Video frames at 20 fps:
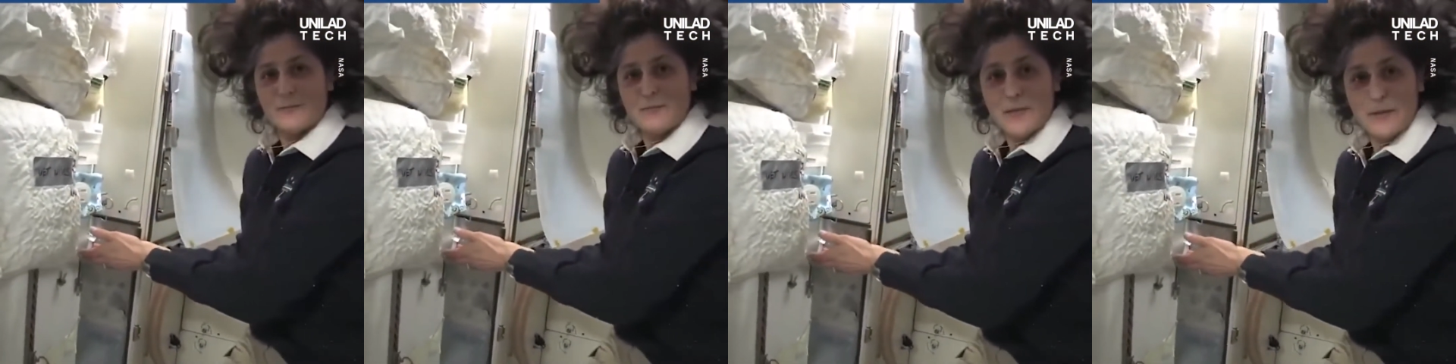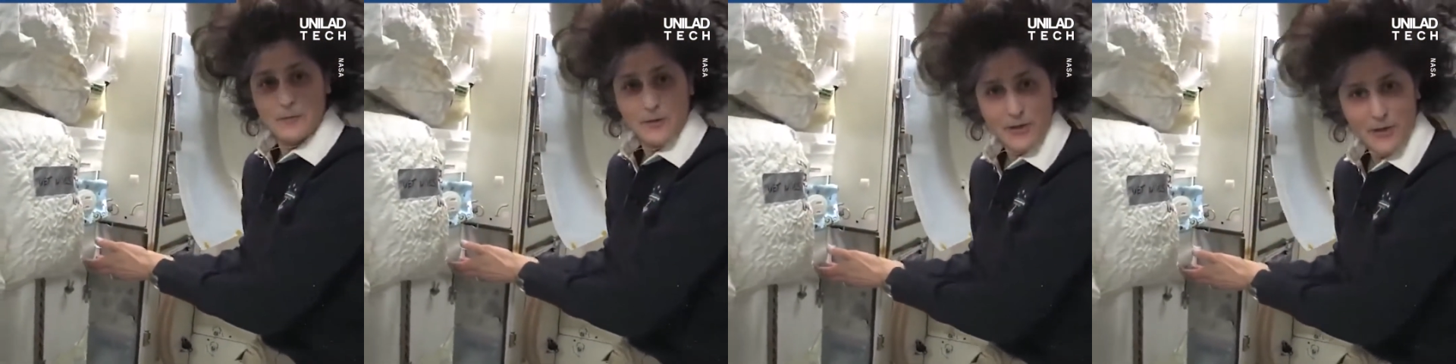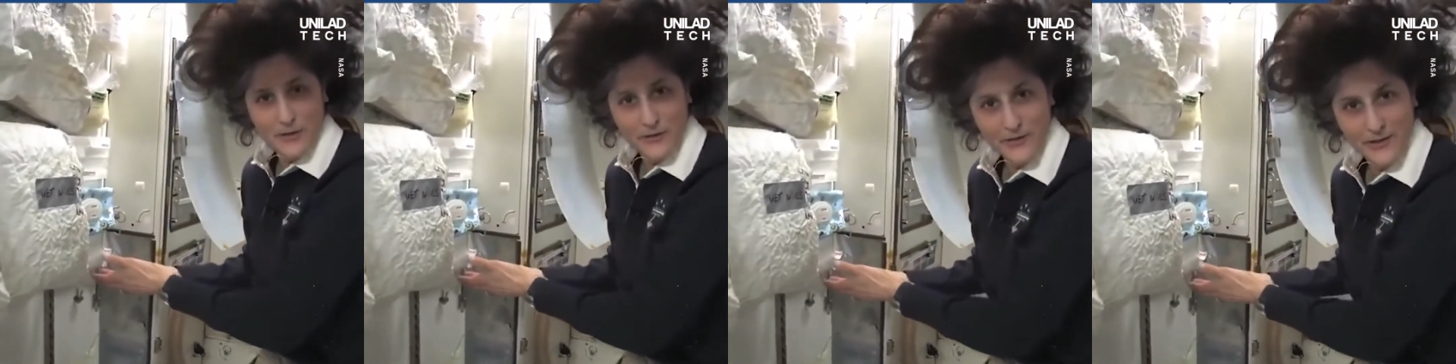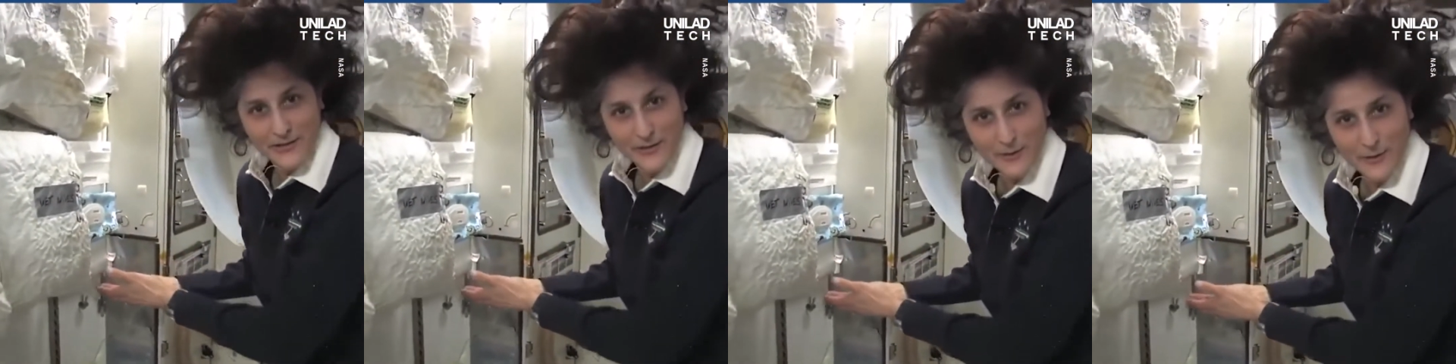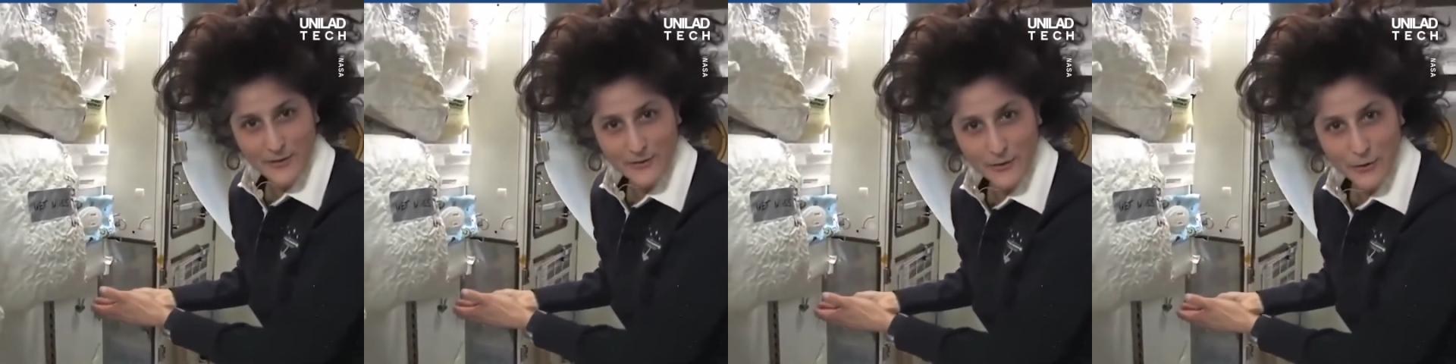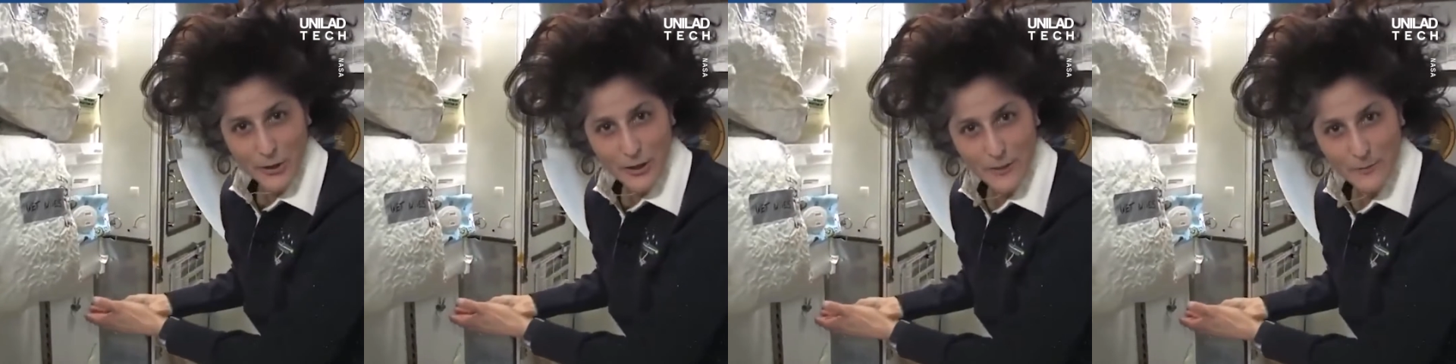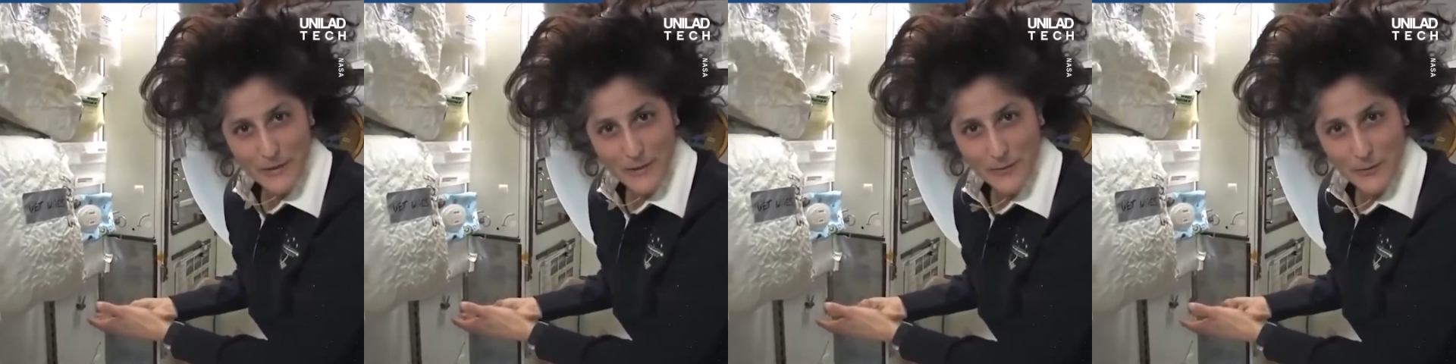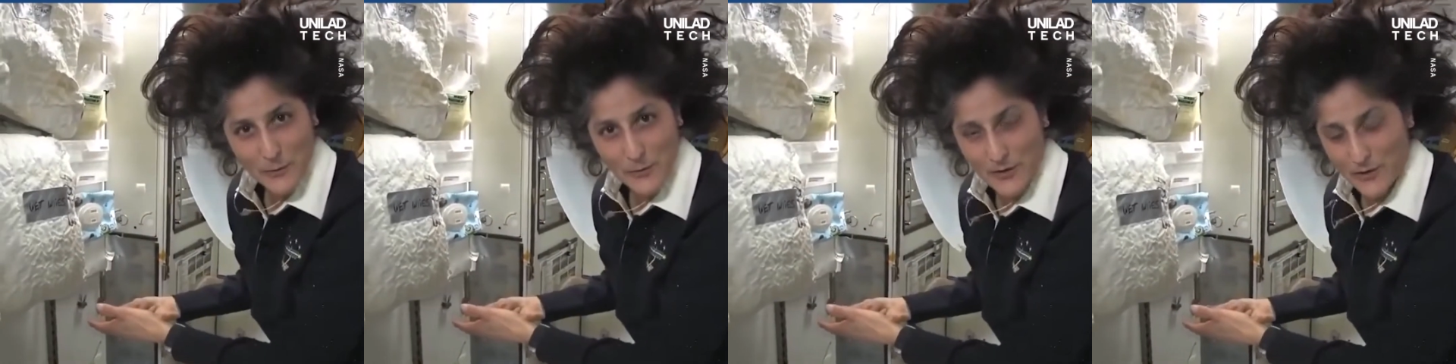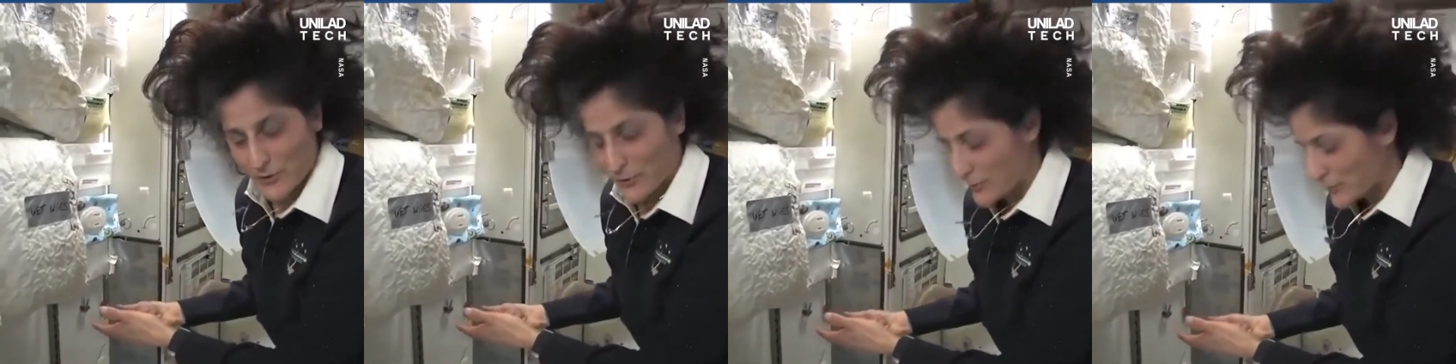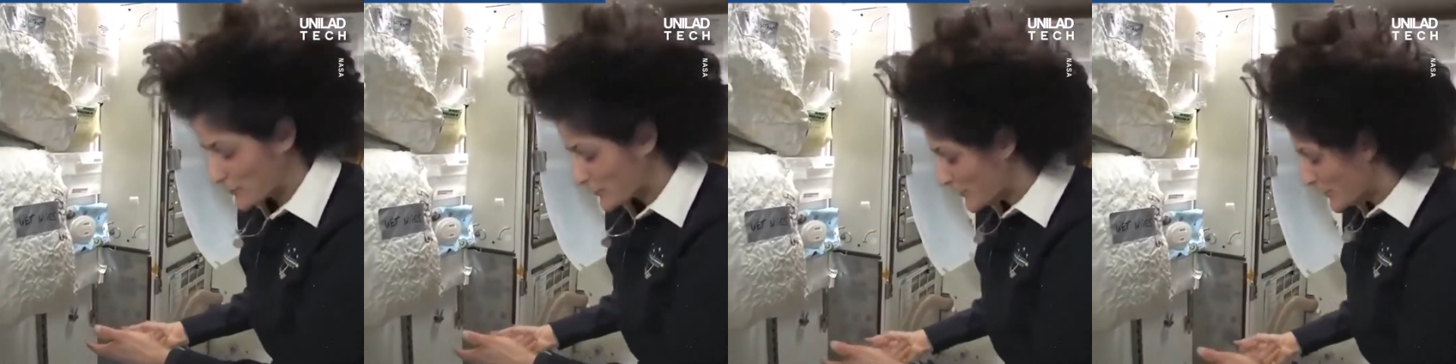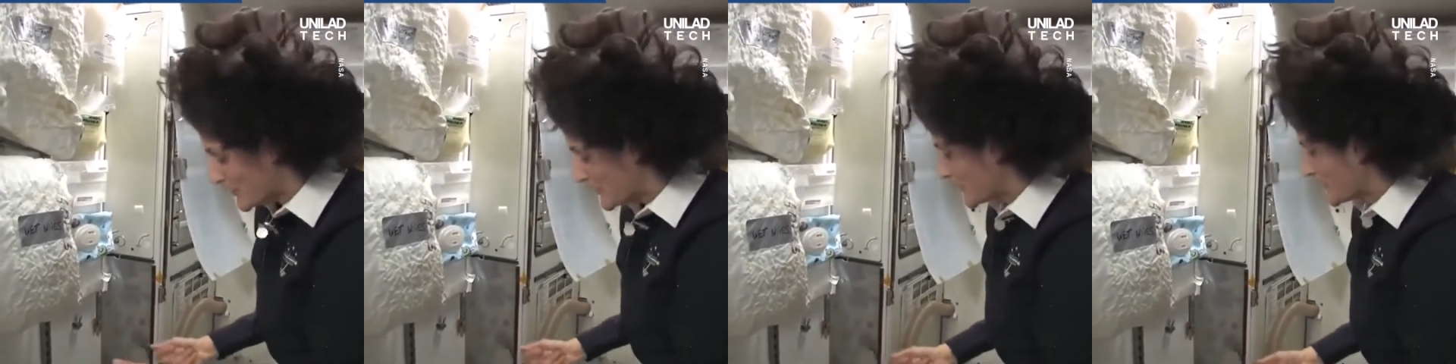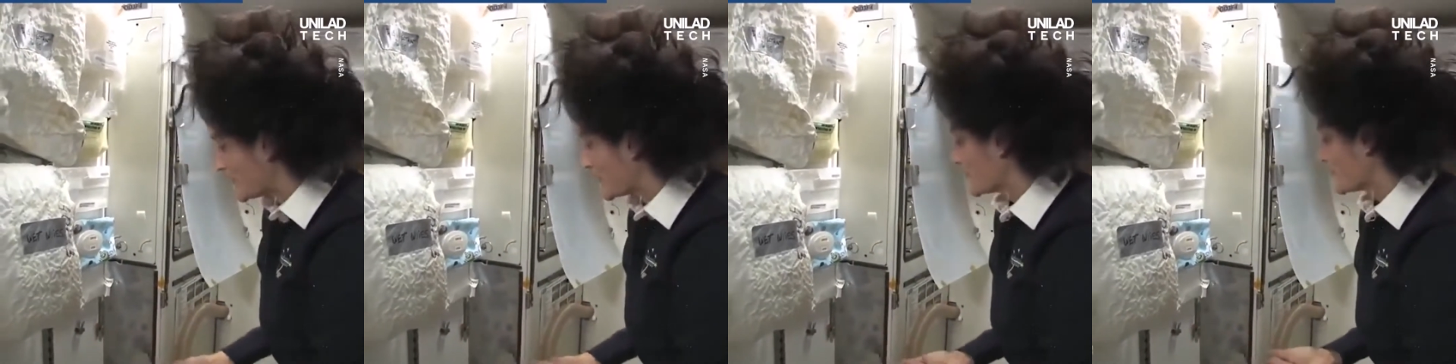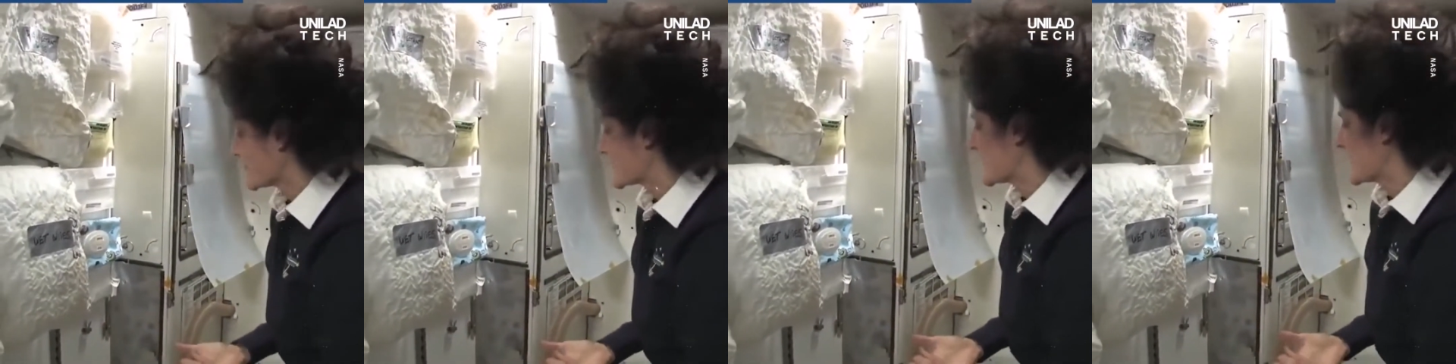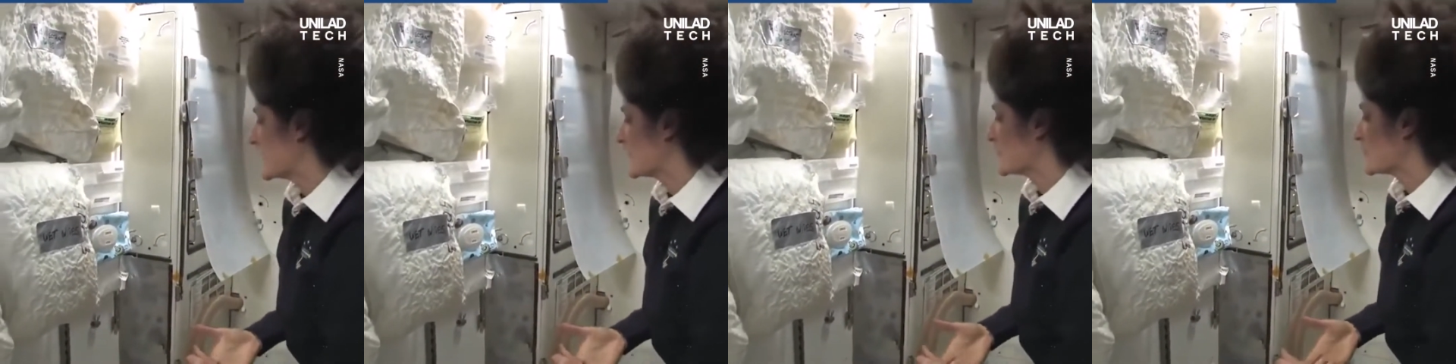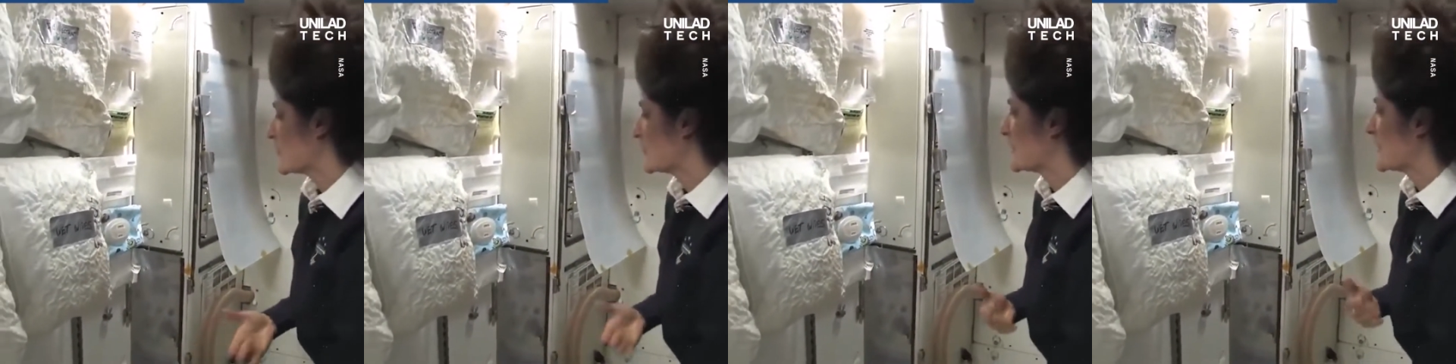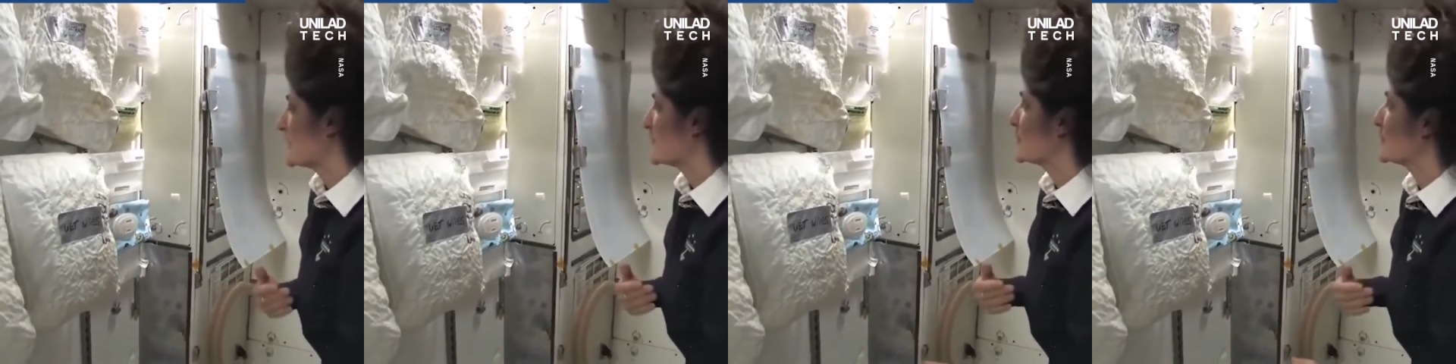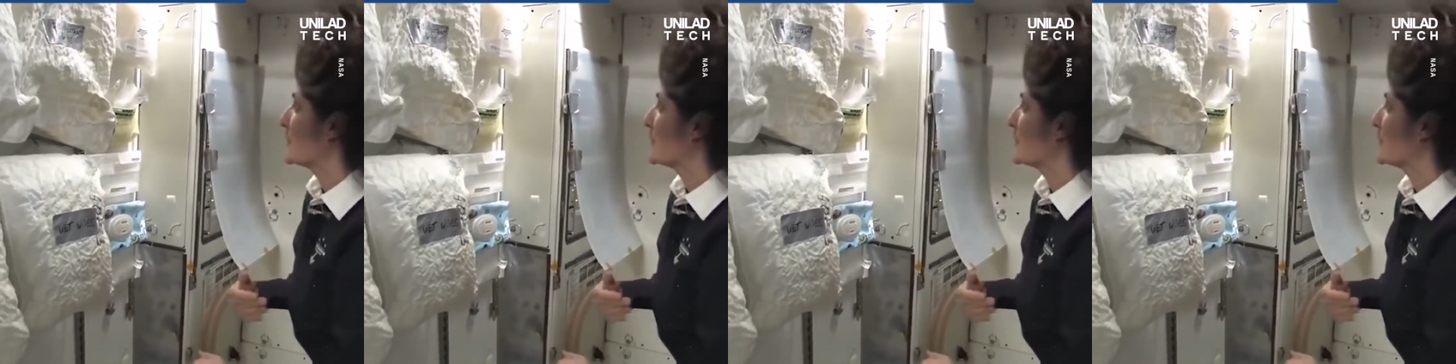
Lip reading: People always ask about toilet paper. What do you do with toilet paper? What kind of toilet paper